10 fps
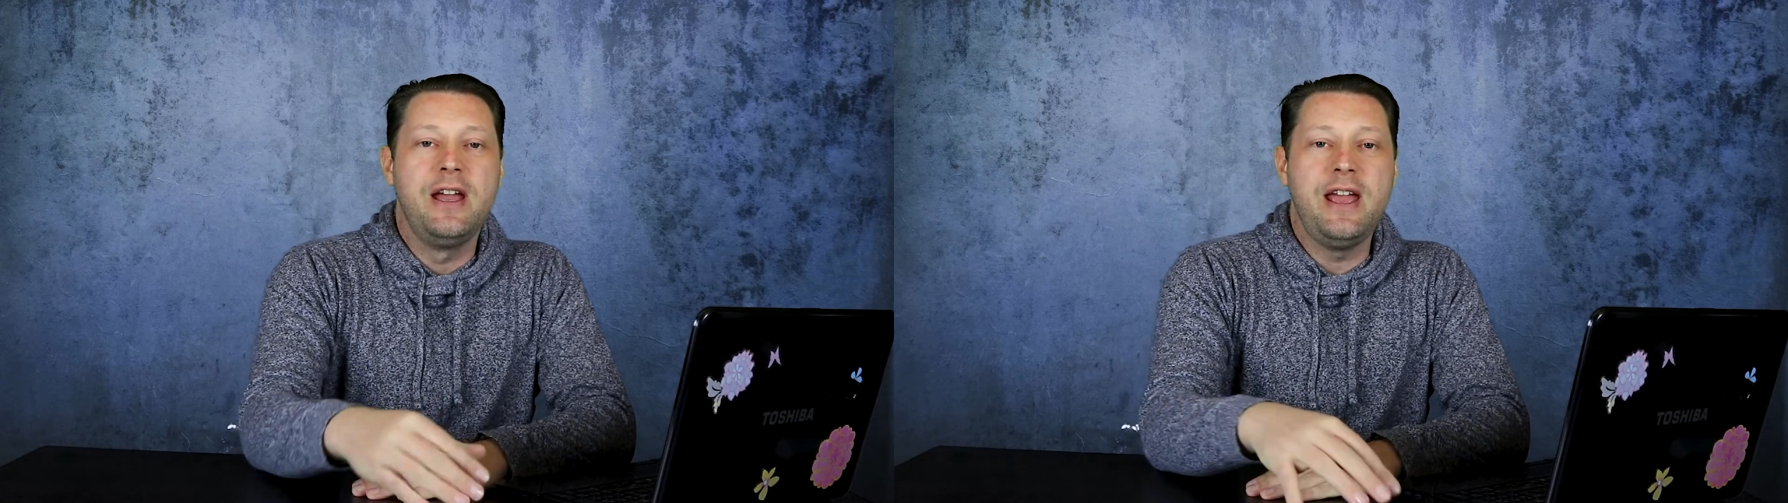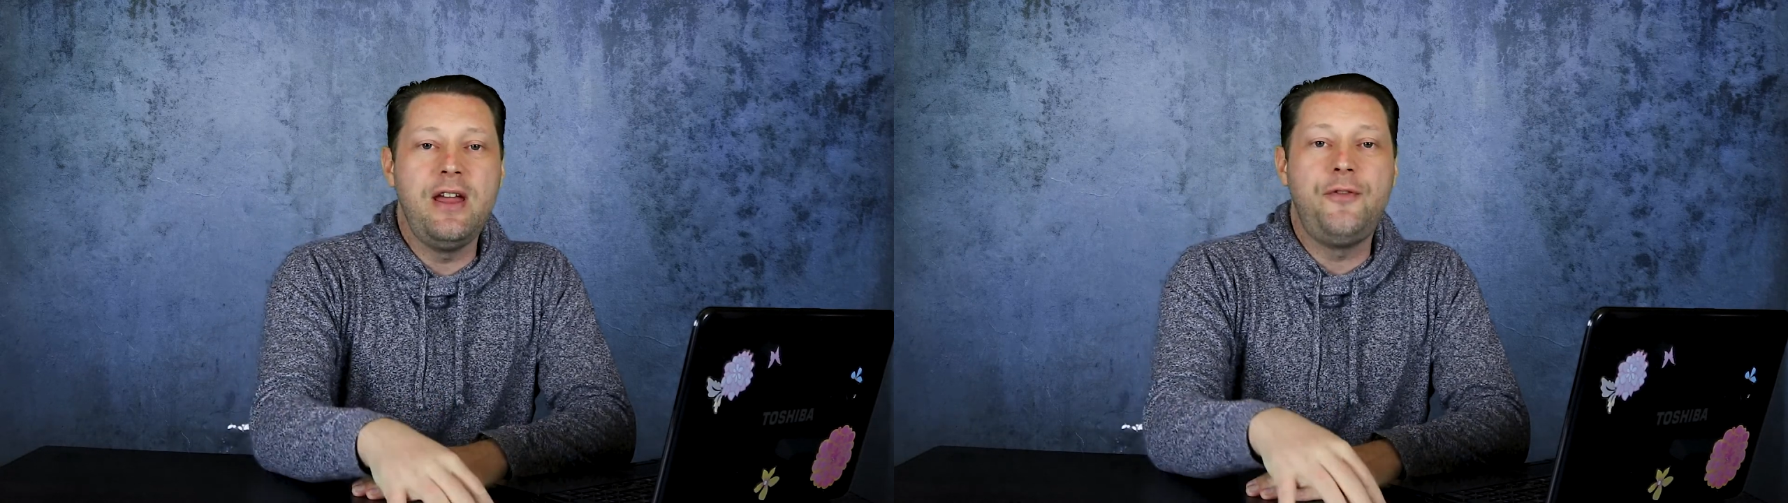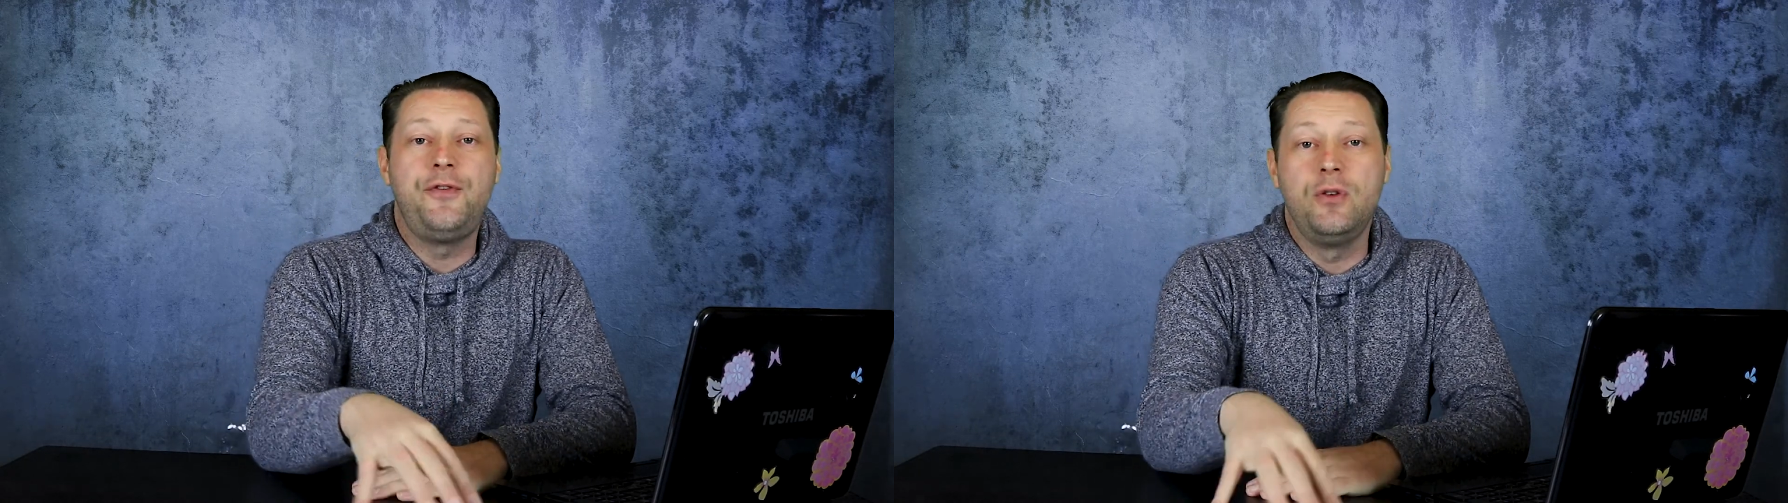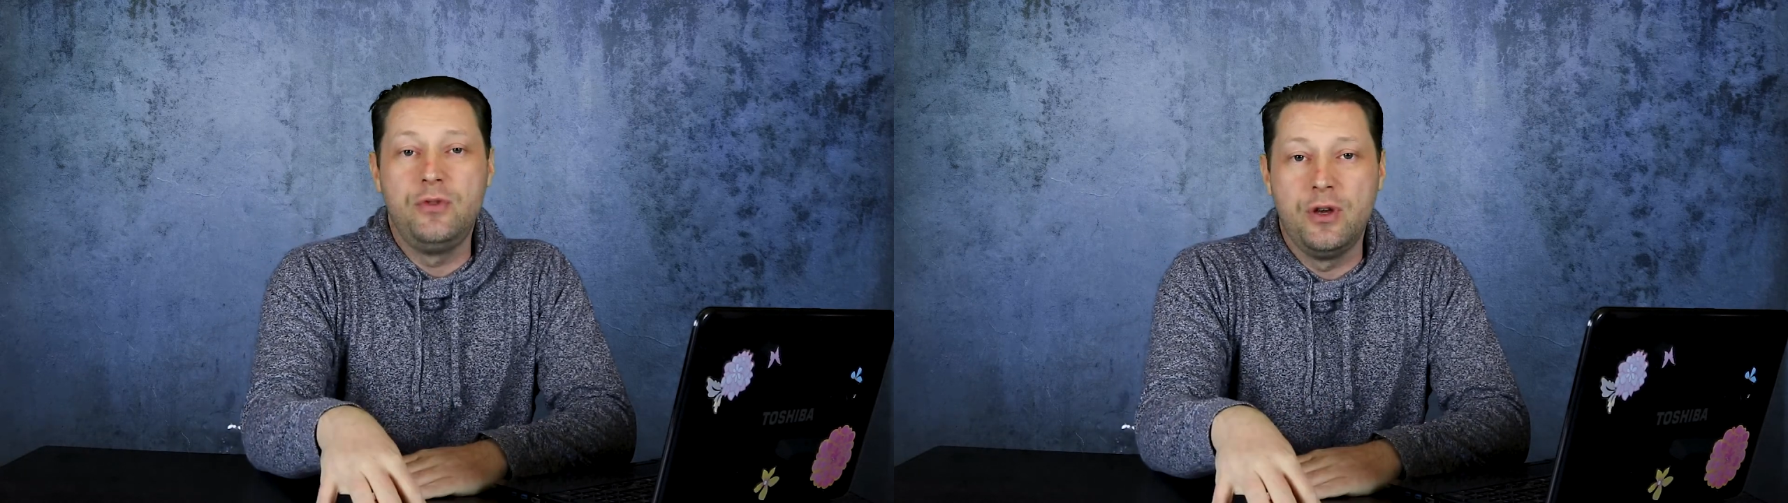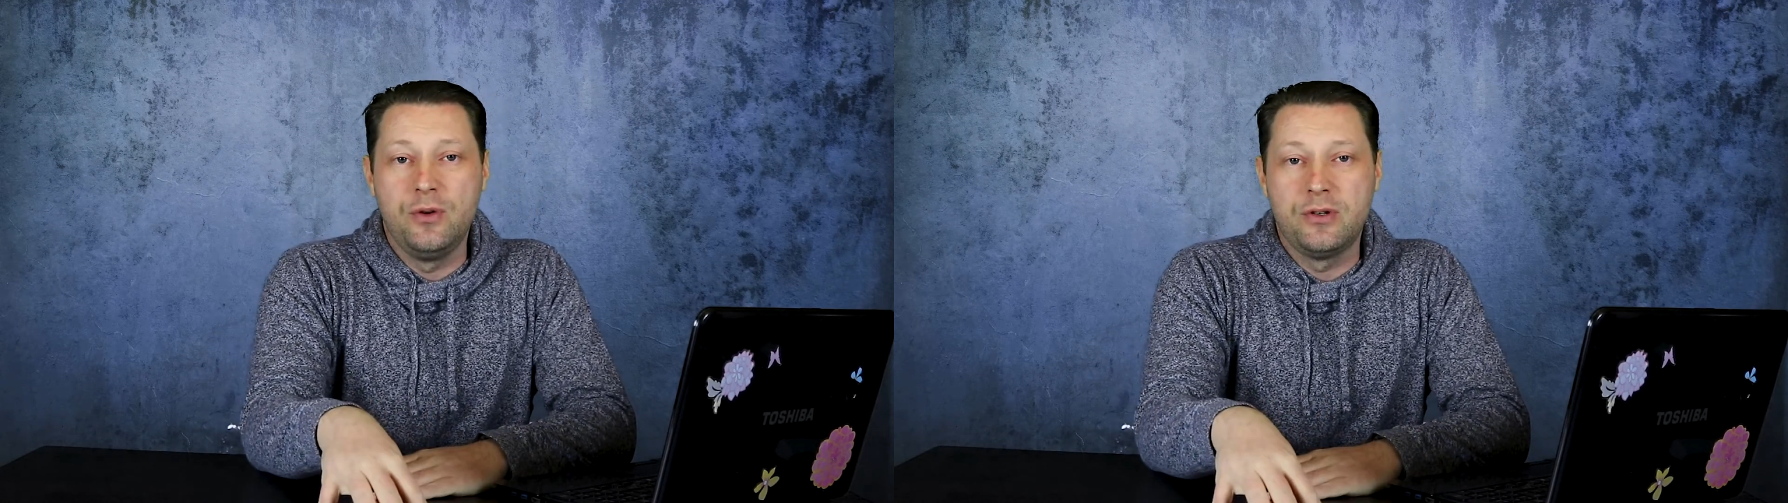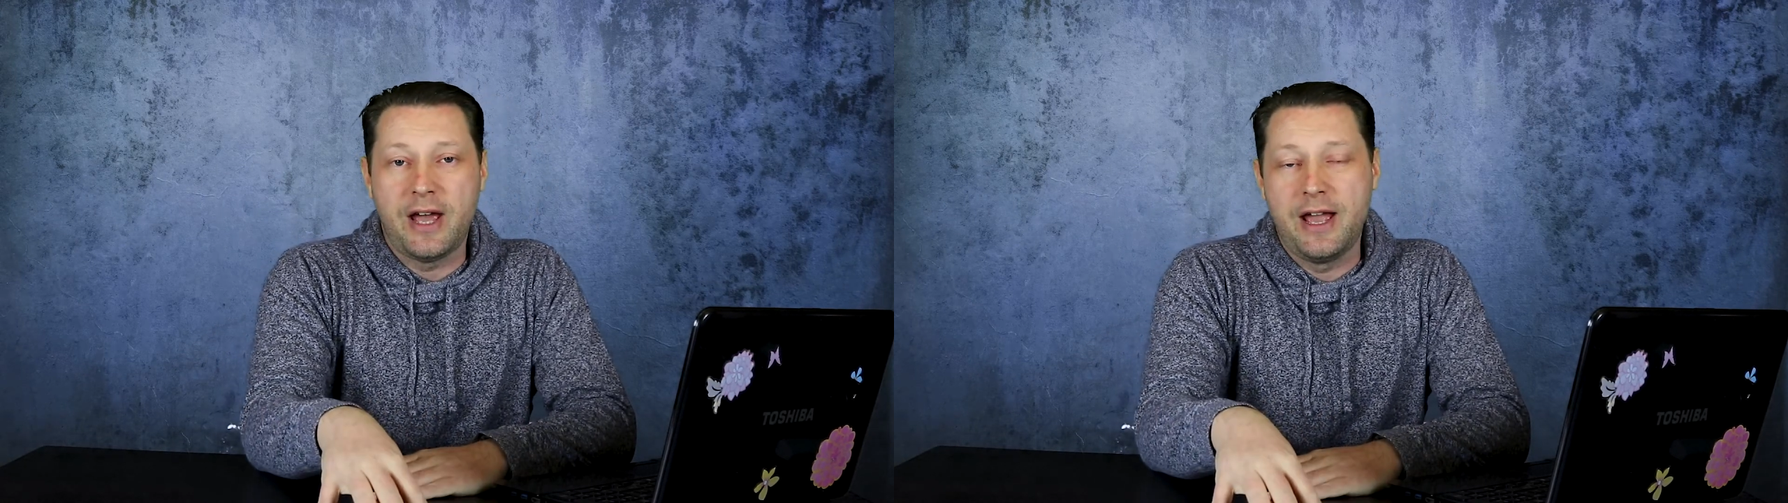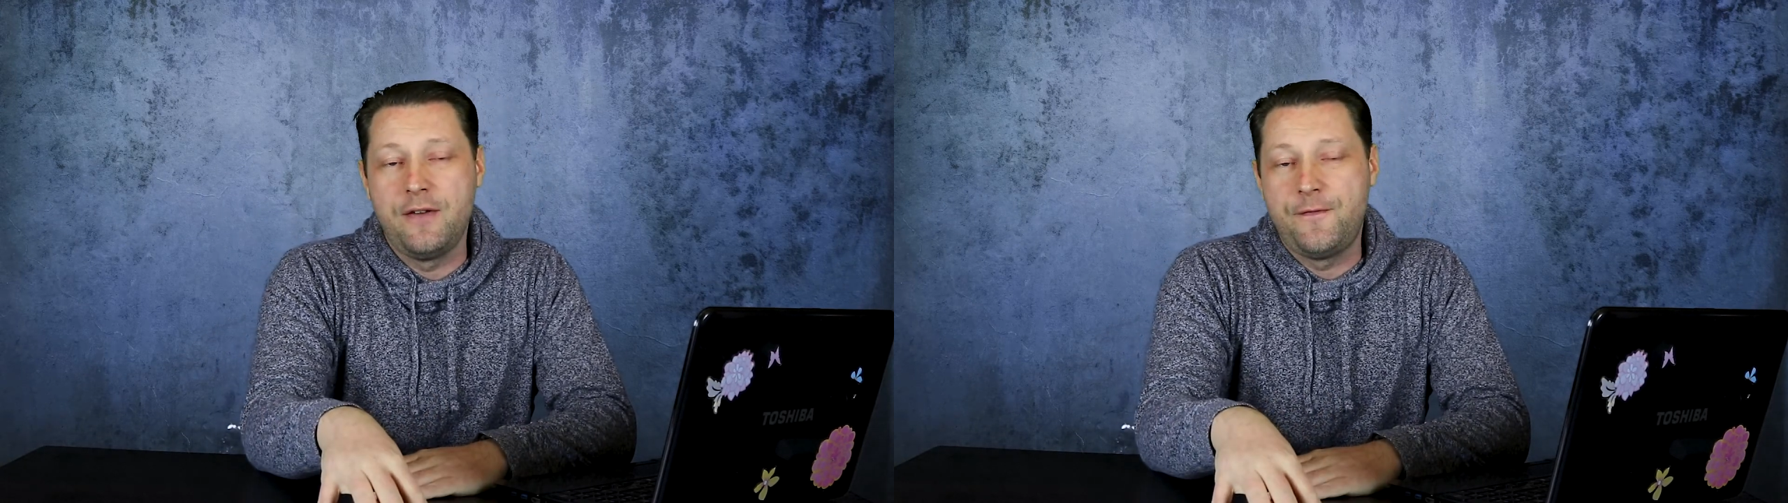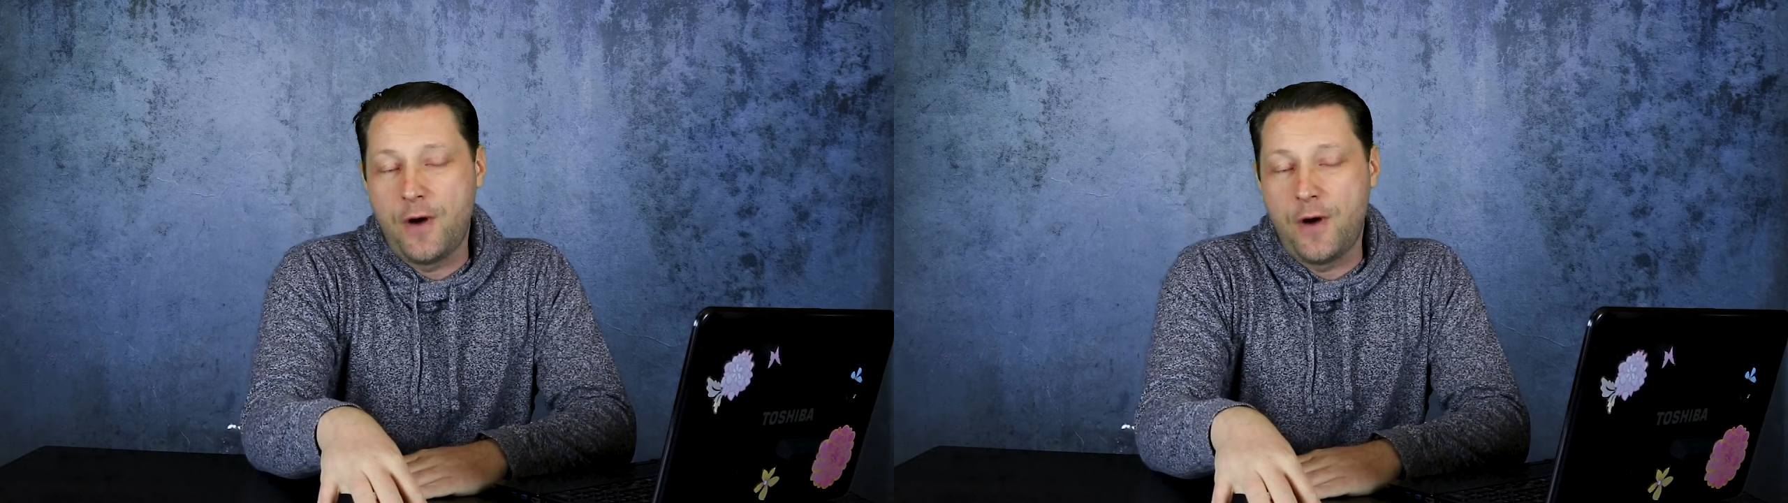if you use a